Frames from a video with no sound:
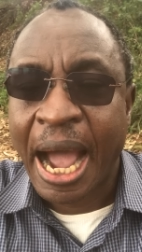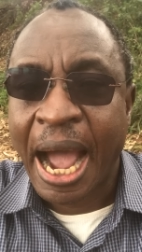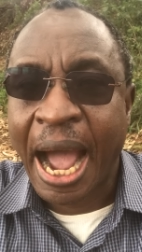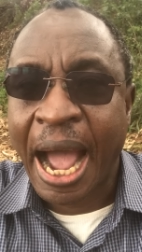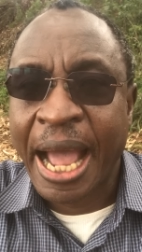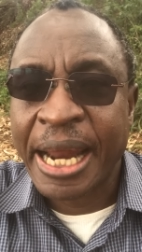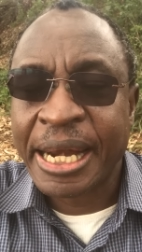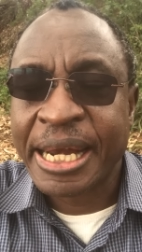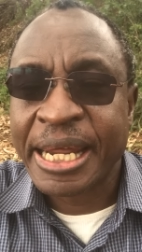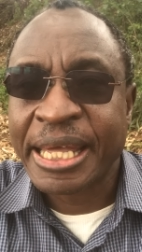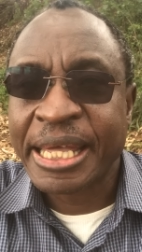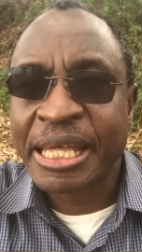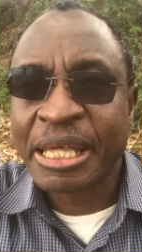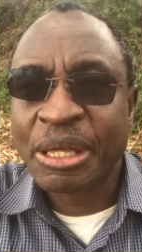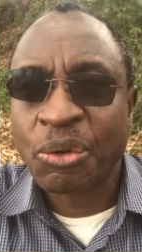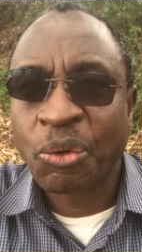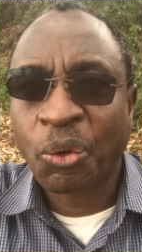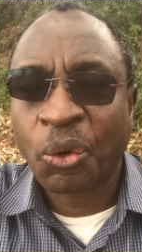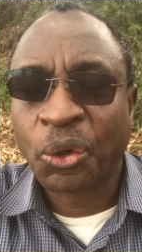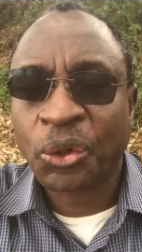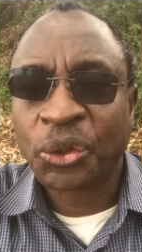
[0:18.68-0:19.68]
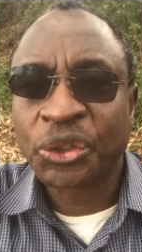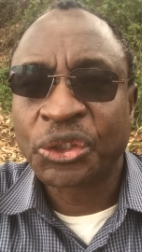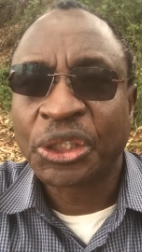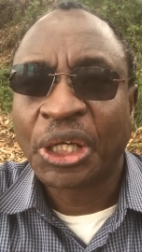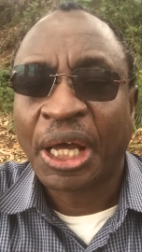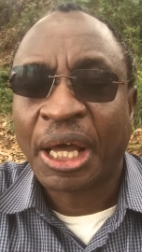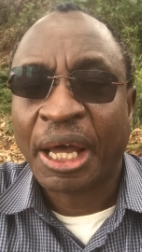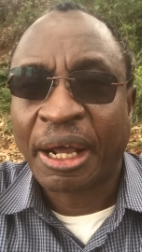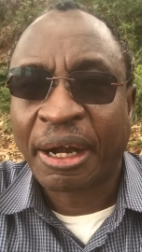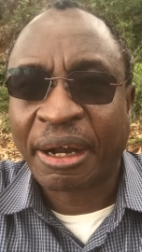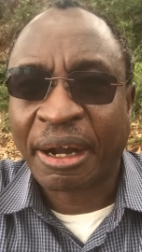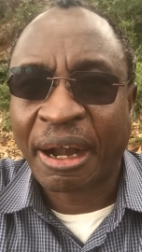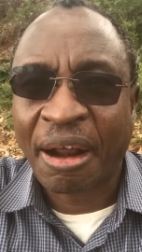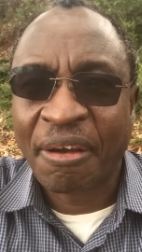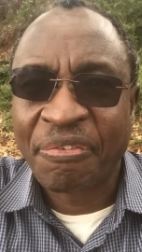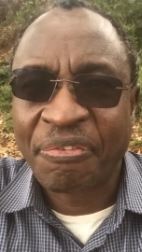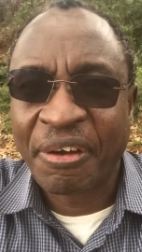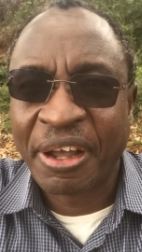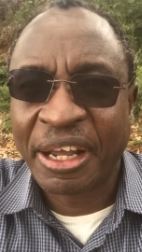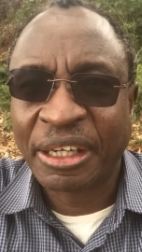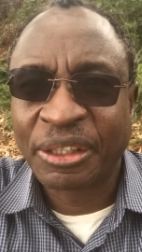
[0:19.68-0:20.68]
and he was
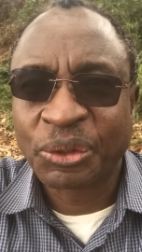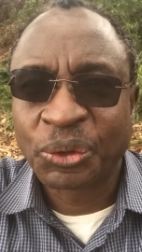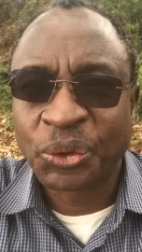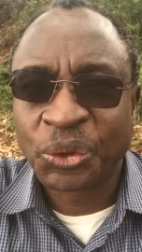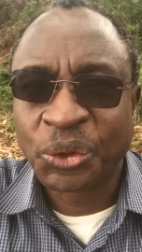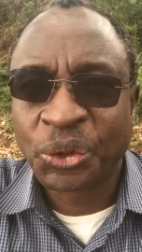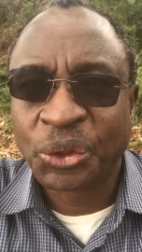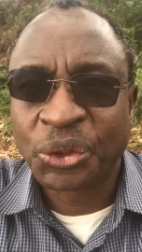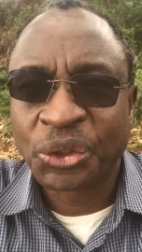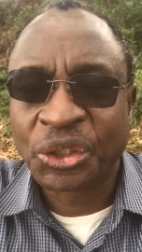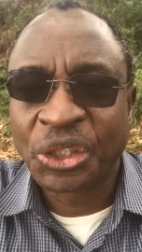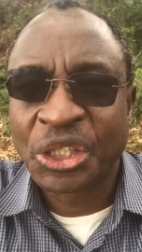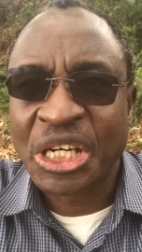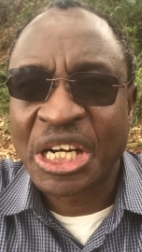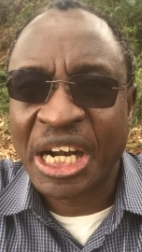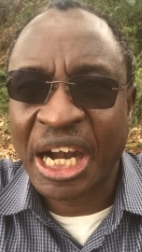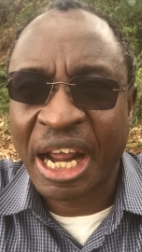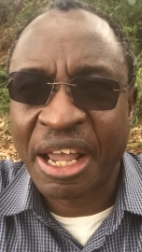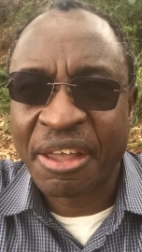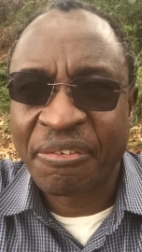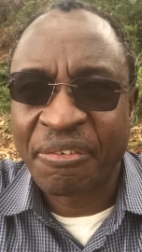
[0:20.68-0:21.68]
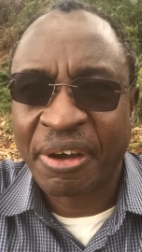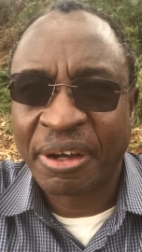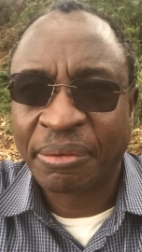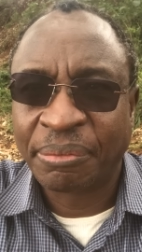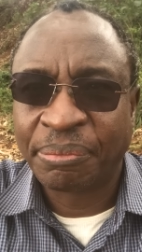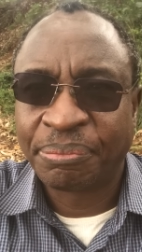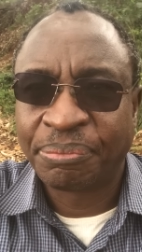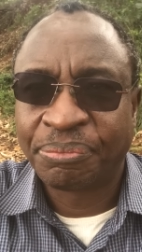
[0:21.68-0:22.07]
Raphael Tuju's driver.